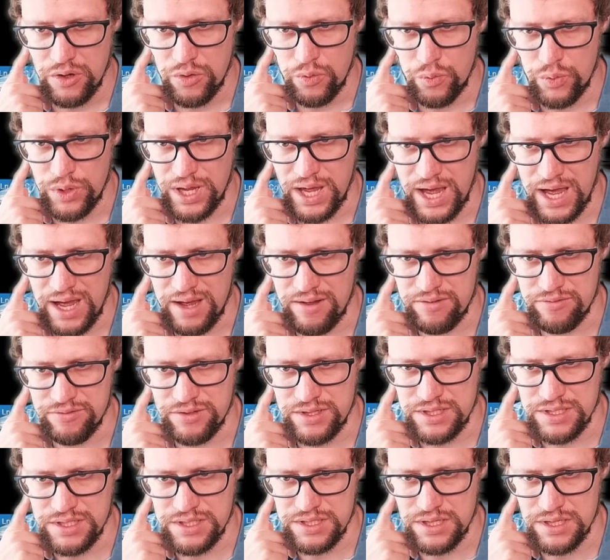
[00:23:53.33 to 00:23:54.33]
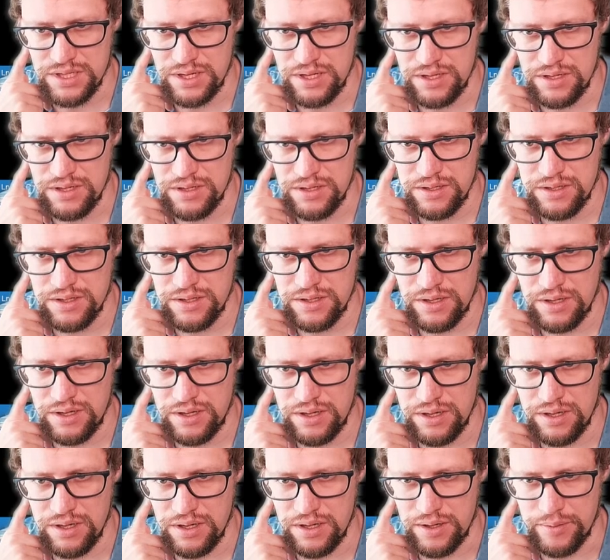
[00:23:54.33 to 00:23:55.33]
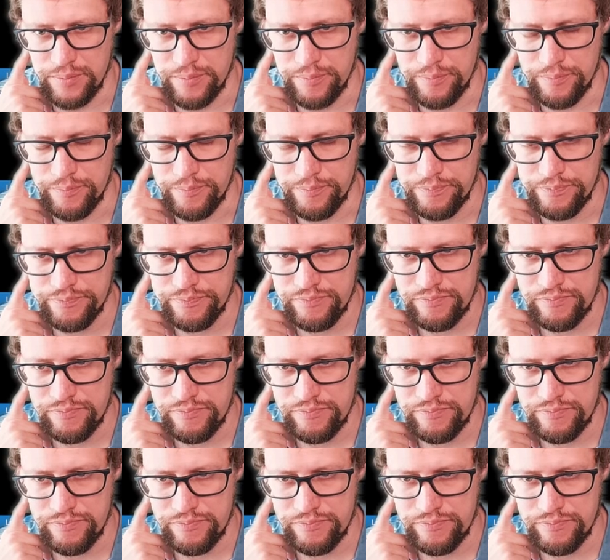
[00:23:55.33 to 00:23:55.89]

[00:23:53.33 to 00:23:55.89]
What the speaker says: we have this \n.